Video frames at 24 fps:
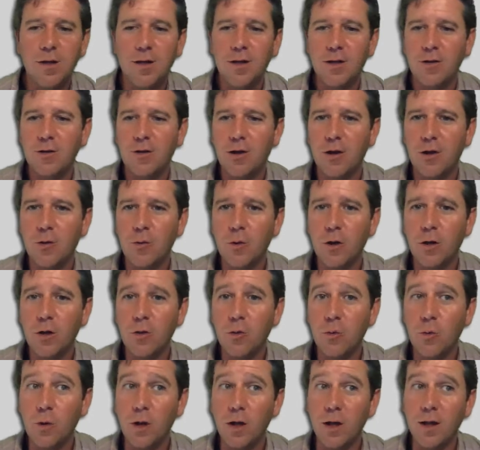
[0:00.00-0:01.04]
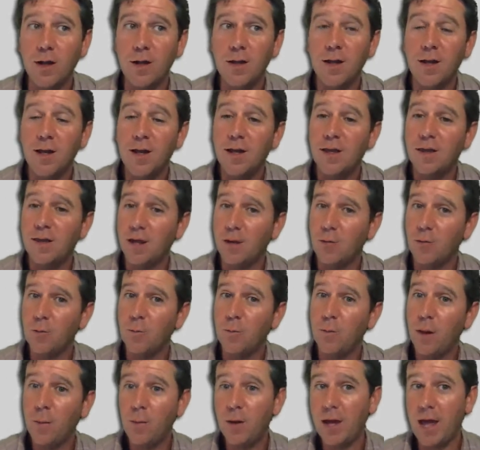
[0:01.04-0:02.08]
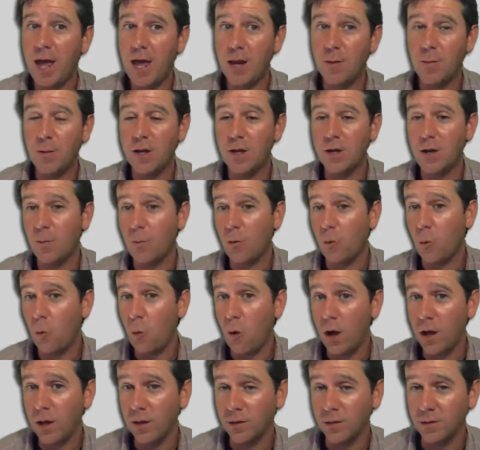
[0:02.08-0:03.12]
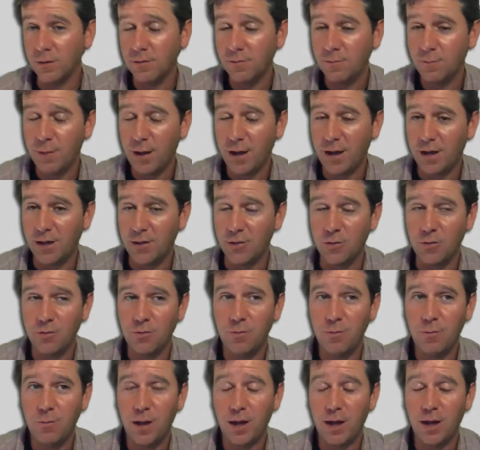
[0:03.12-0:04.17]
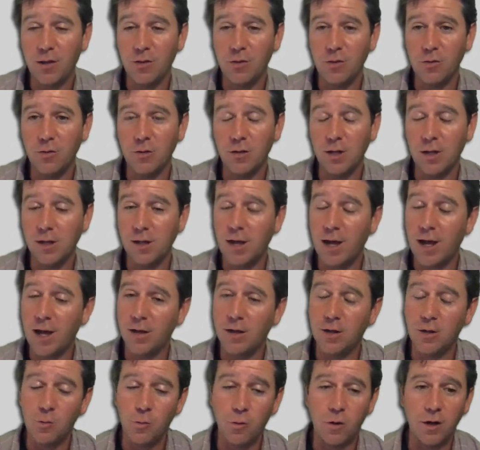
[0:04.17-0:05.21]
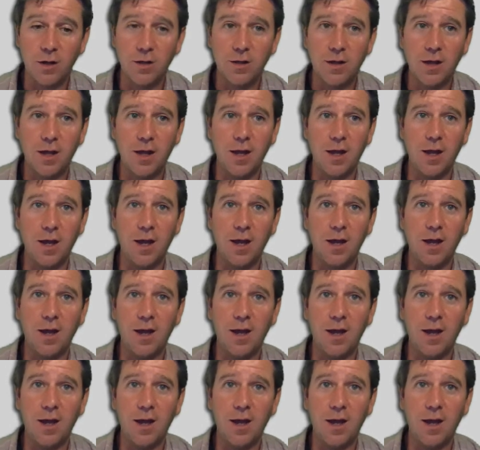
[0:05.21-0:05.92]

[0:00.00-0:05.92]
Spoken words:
call it what you will. They were public enemy number one back in those days. I actually worked in a